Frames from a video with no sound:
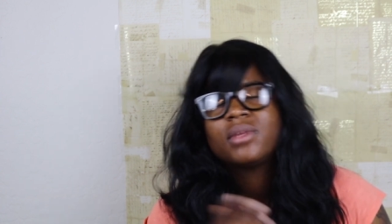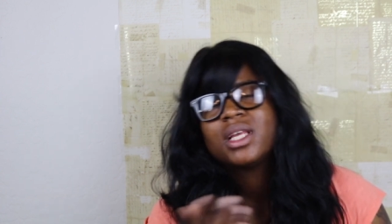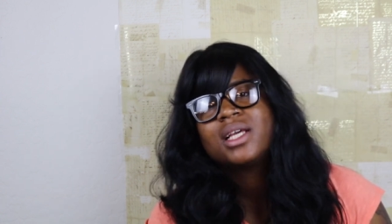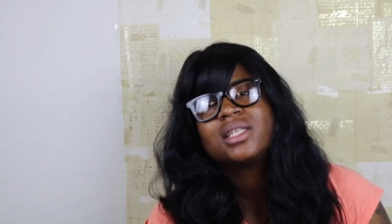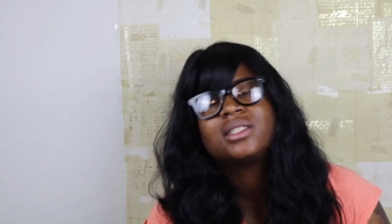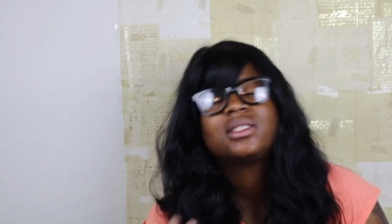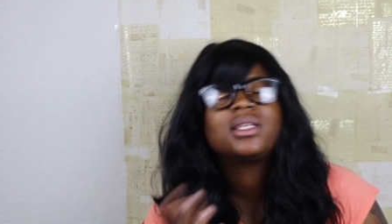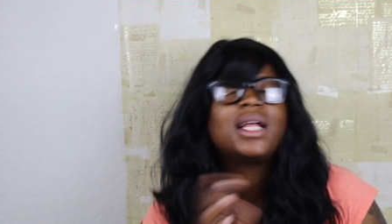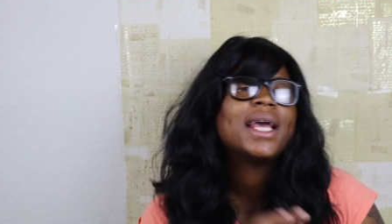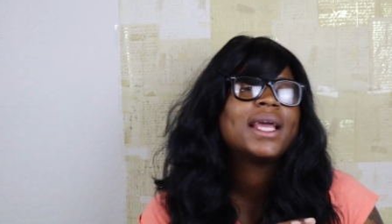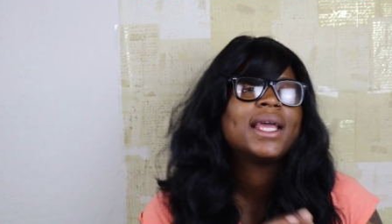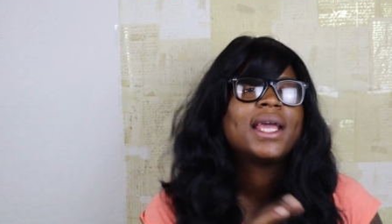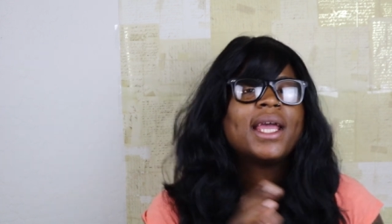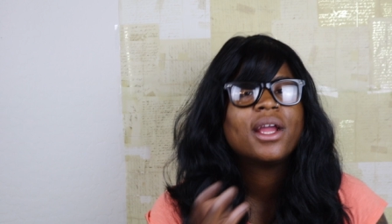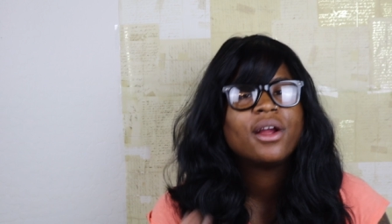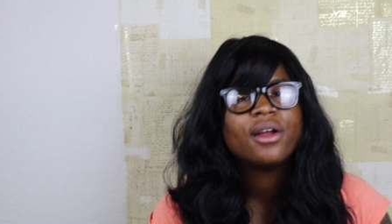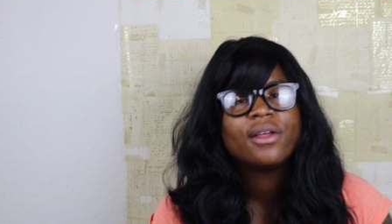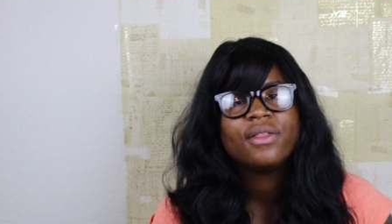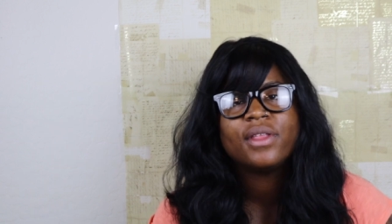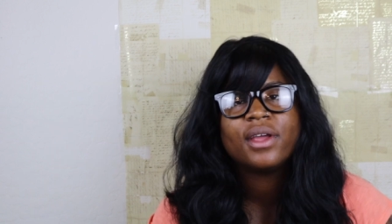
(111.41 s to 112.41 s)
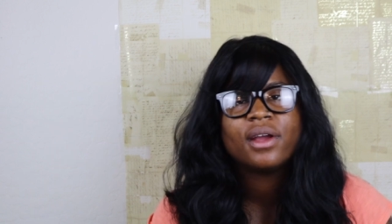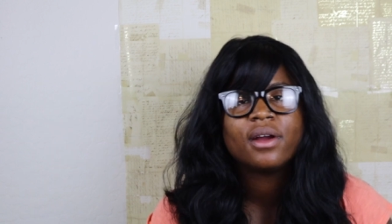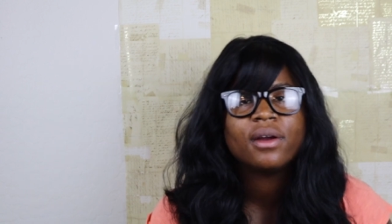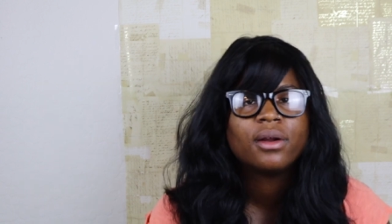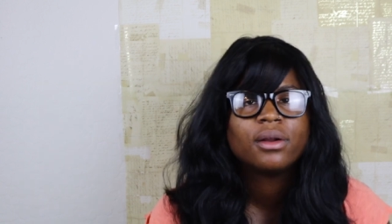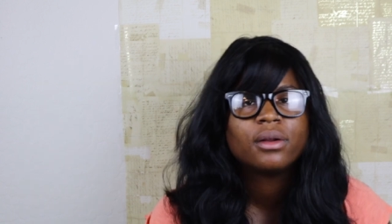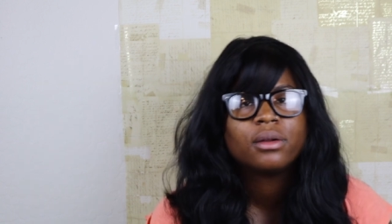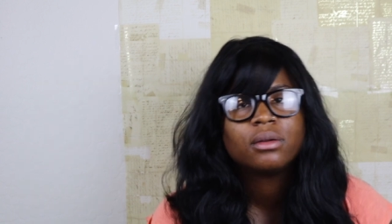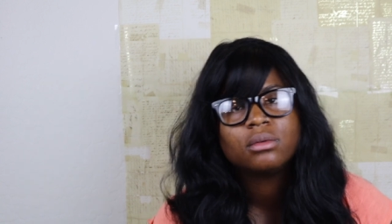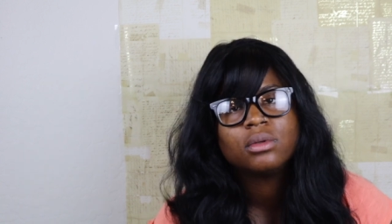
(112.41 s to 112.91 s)
it's like here and
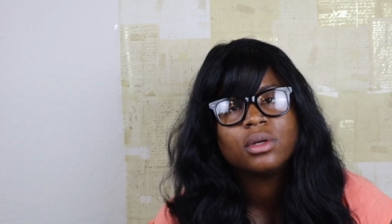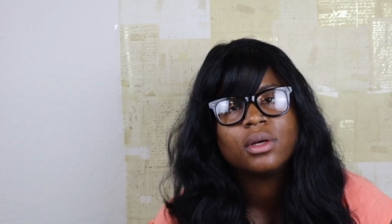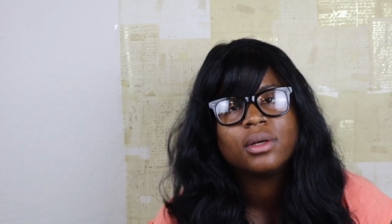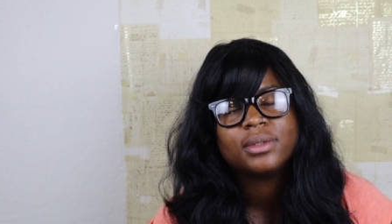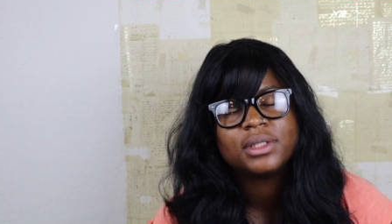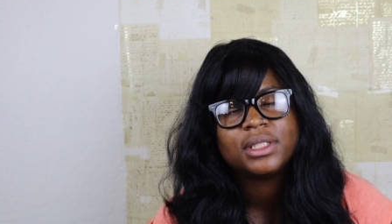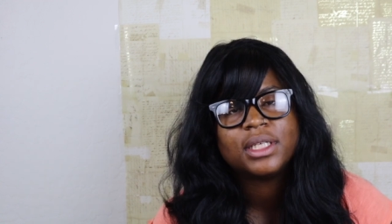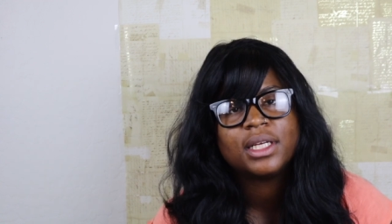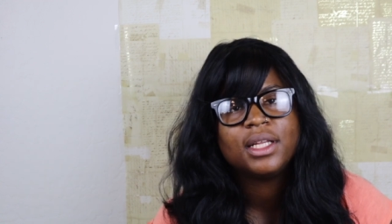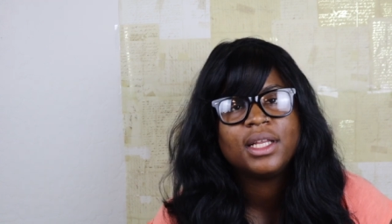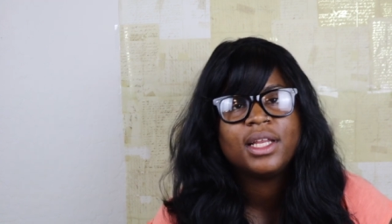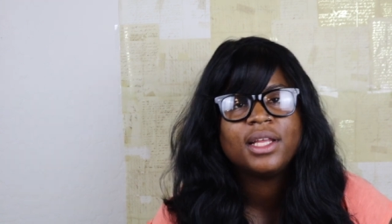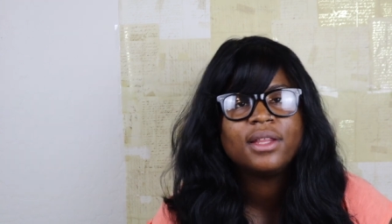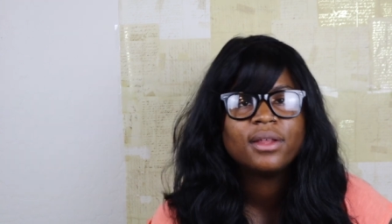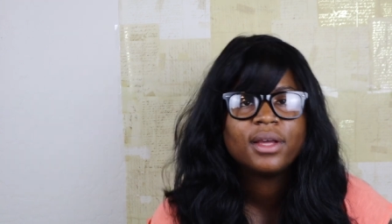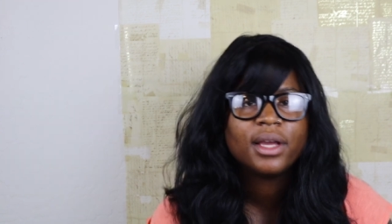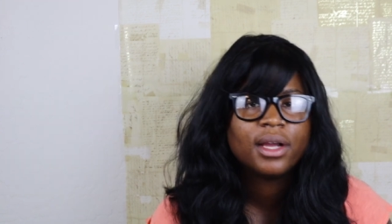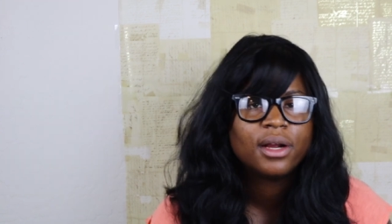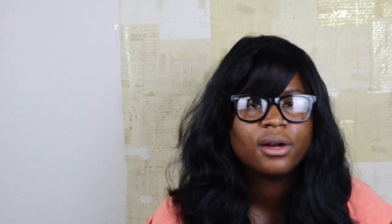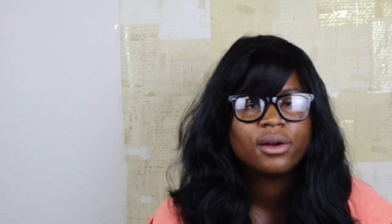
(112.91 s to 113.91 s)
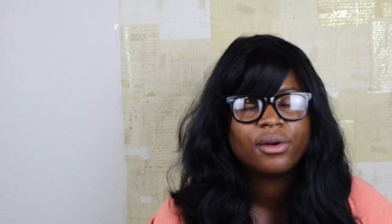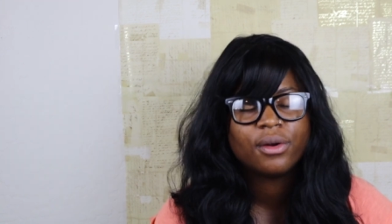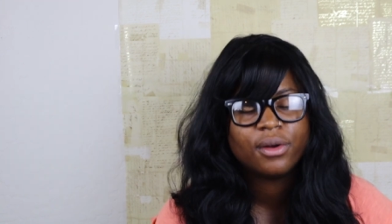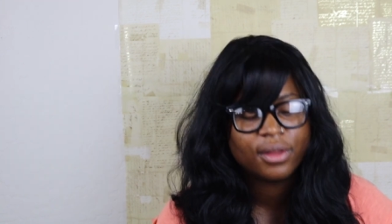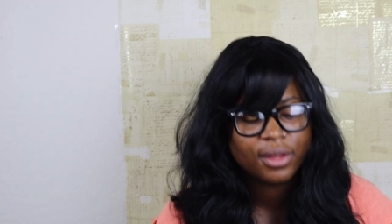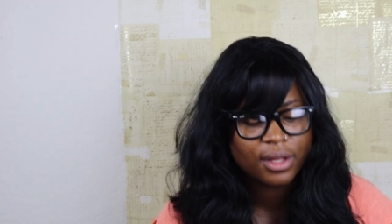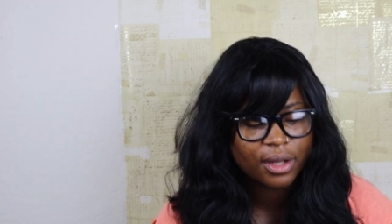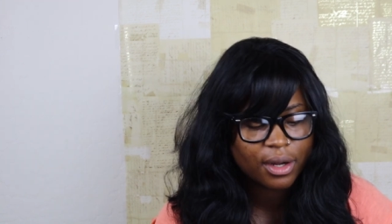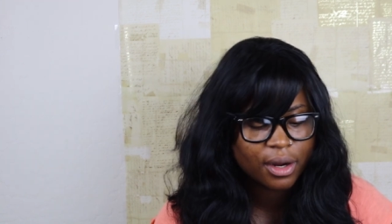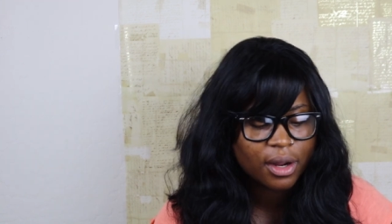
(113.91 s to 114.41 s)
there. You know what I'm saying? Neither here nor
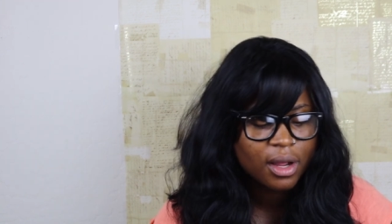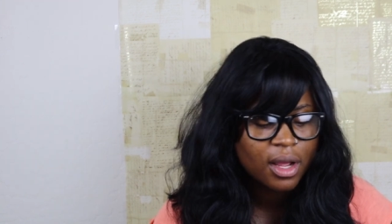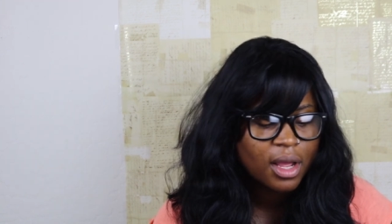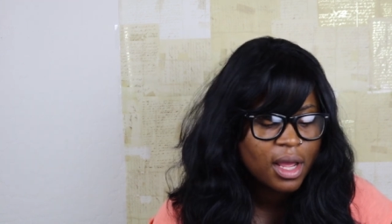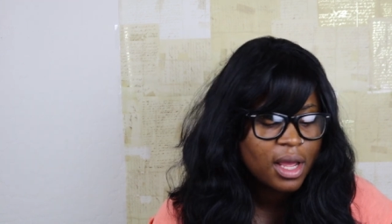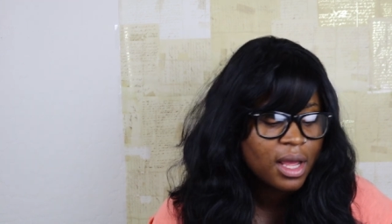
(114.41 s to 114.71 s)
there.